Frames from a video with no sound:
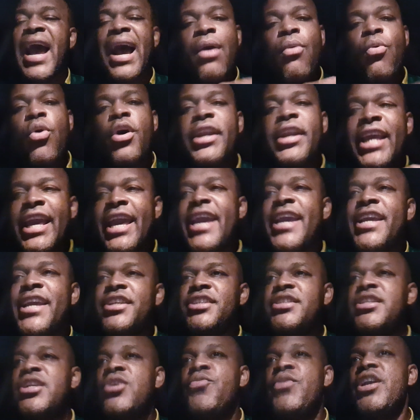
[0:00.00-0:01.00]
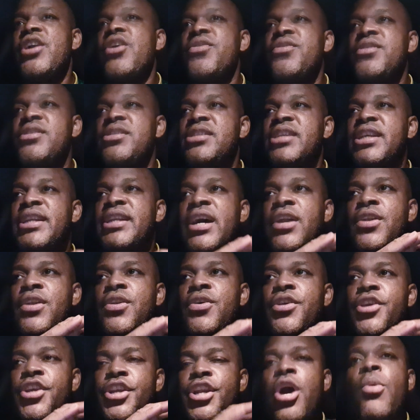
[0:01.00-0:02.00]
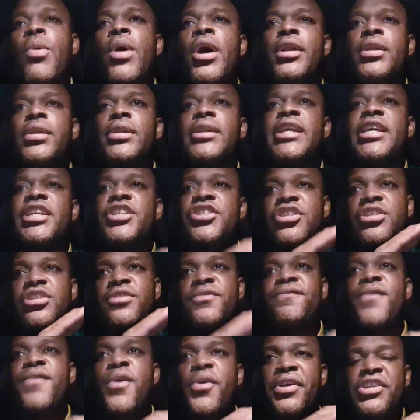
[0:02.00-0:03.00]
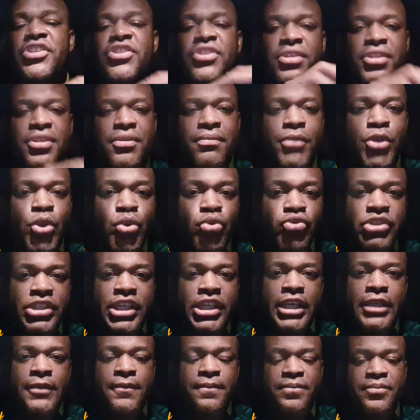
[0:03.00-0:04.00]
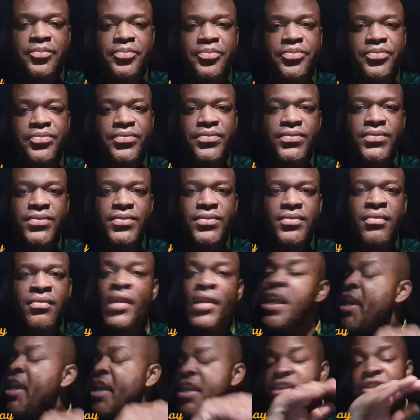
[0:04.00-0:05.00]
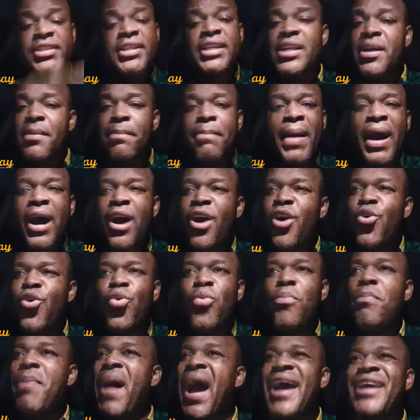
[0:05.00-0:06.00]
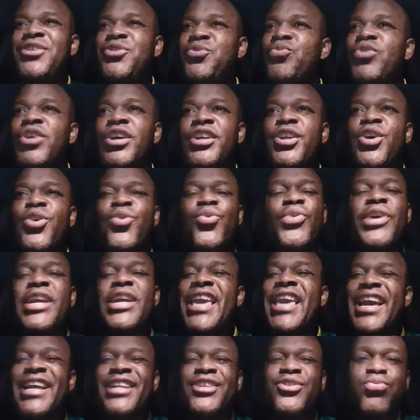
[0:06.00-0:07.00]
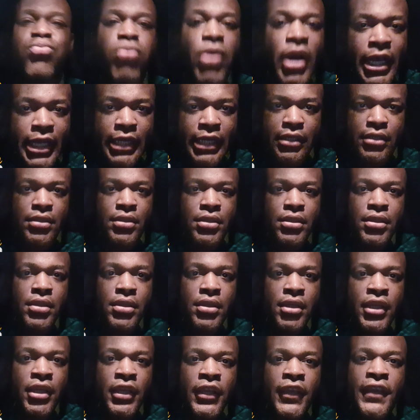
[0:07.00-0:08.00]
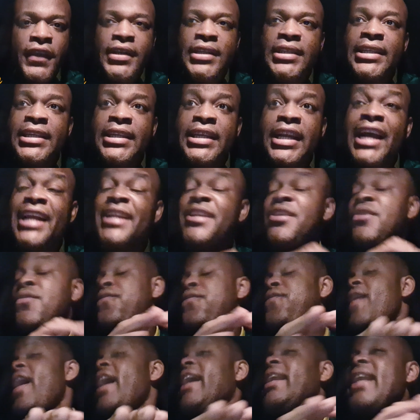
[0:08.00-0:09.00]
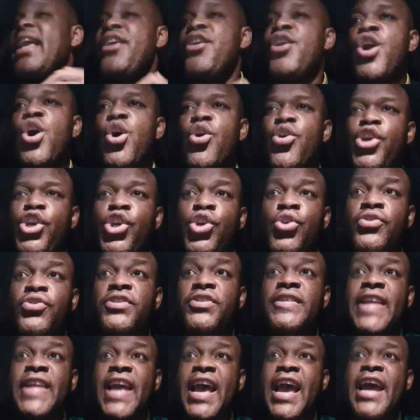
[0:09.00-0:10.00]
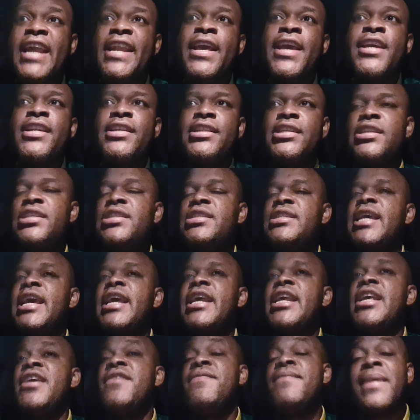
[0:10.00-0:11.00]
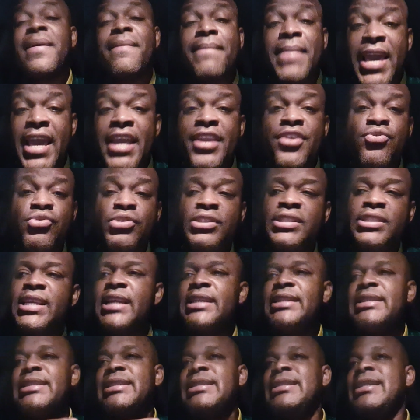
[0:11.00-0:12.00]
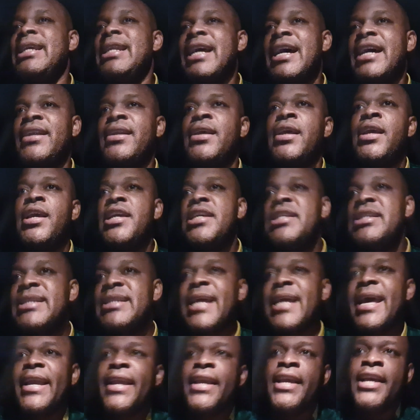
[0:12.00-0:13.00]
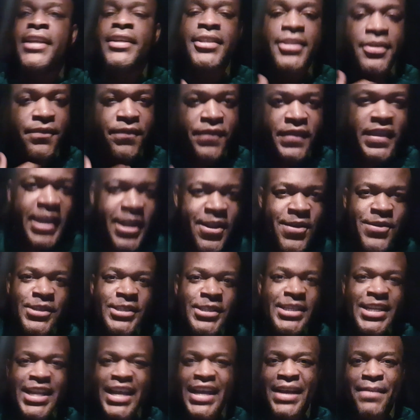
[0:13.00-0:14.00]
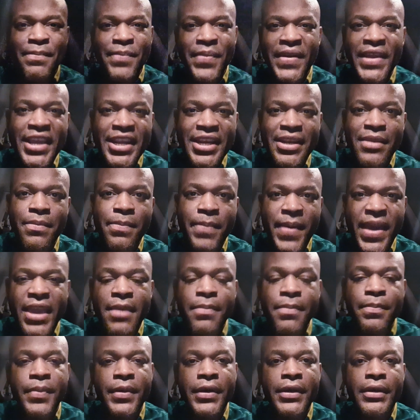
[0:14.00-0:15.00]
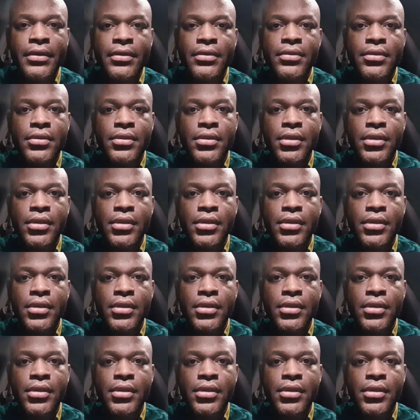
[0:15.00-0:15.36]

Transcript: At what age are we gonna say that, look, you know what, let's just focus on the music. It's not about who buys what or who gets what. You did, and the fact that you're going to use that to say, if my man used that to say that, it's like, Davido is not bringing in paper.